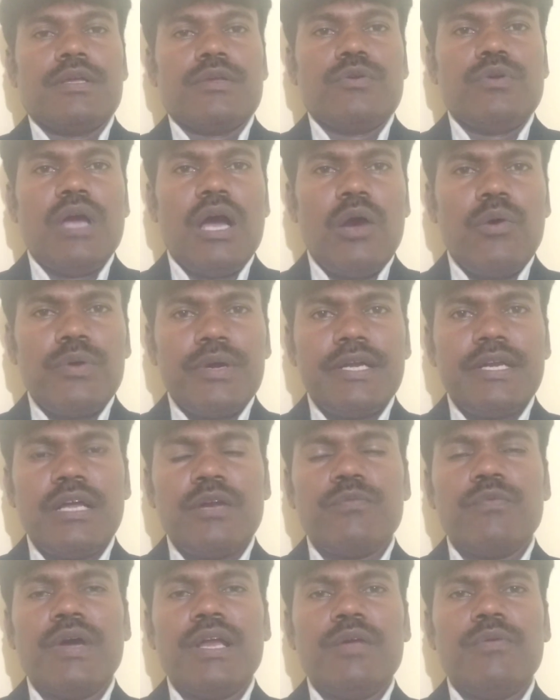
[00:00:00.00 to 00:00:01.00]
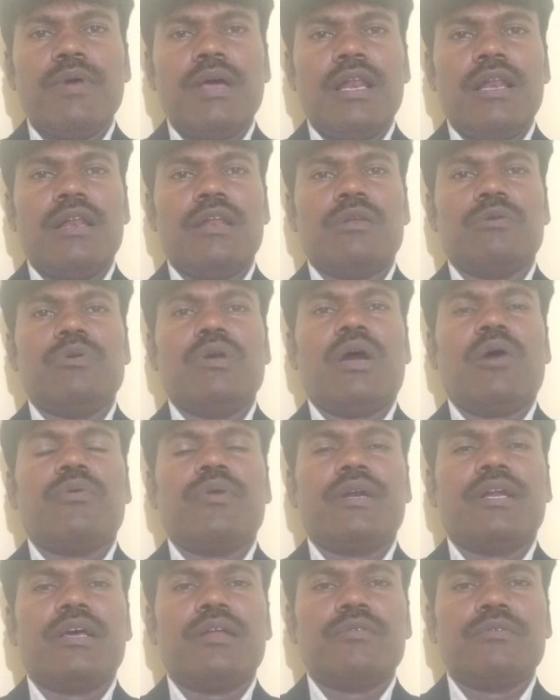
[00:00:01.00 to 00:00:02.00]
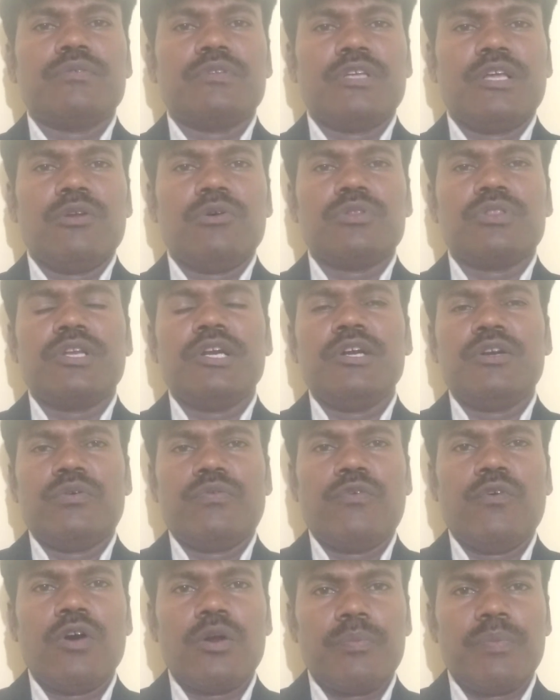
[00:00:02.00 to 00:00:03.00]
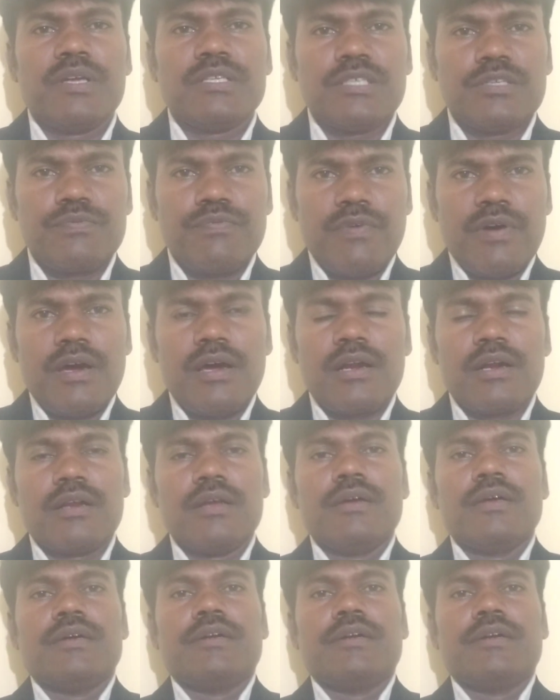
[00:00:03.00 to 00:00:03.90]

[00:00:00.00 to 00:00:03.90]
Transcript: You have written very well, you have written 3 to 4 pages for